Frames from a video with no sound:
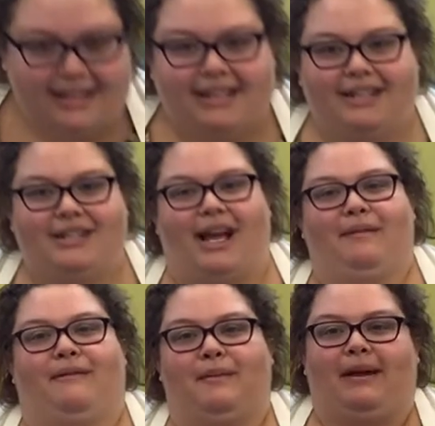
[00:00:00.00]
Good job,
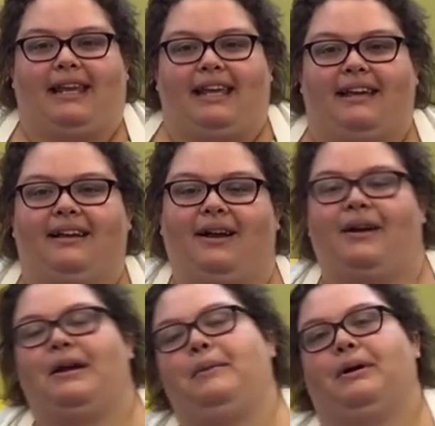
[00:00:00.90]
everybody.
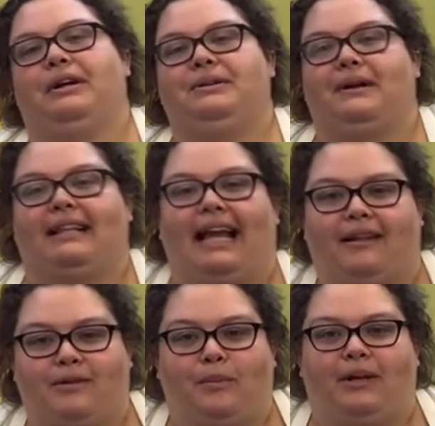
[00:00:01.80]
All right, we're gonna do our
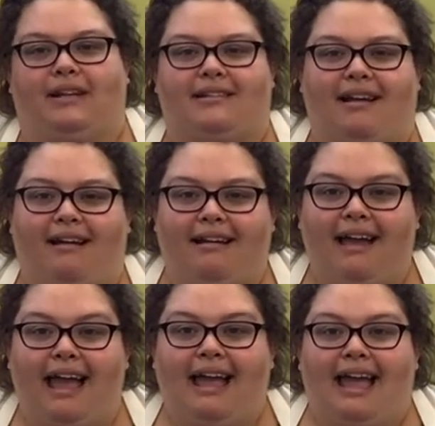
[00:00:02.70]
last opening song
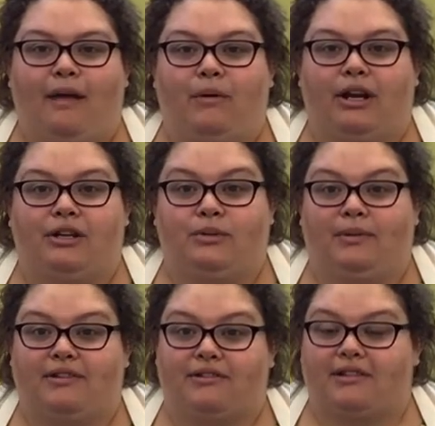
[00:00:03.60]
and we're gonna do
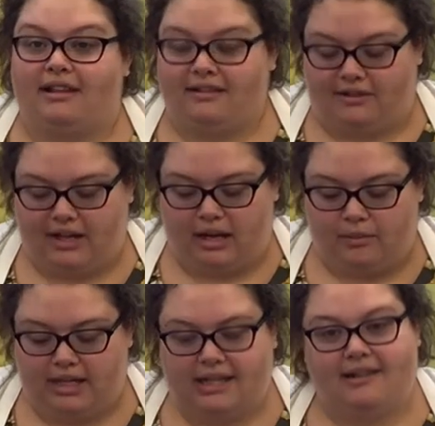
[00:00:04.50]
Mr. Sun. So you gotta
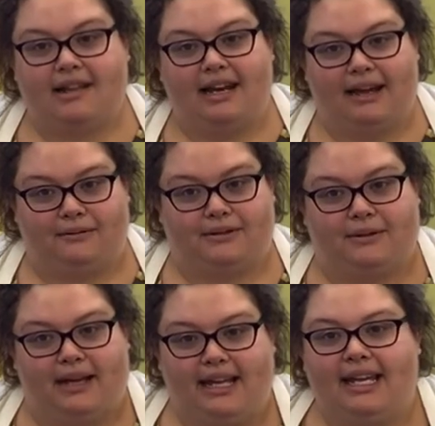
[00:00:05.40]
bring the sun out,
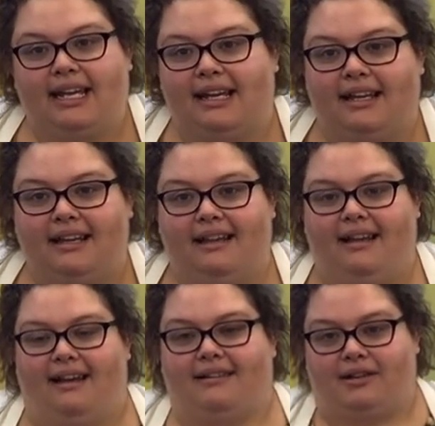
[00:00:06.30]
okay?
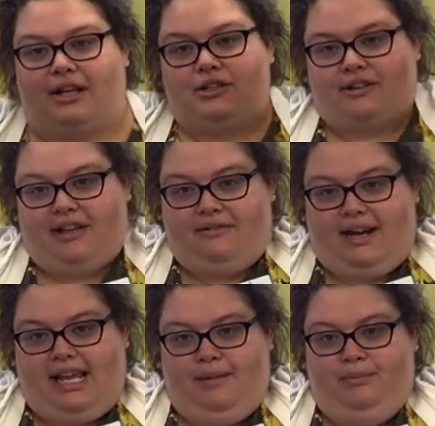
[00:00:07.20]
So get your sun
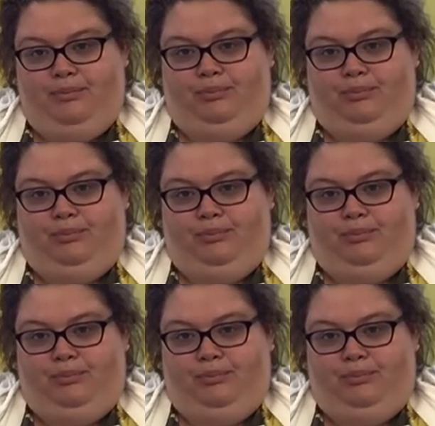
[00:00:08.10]
ready.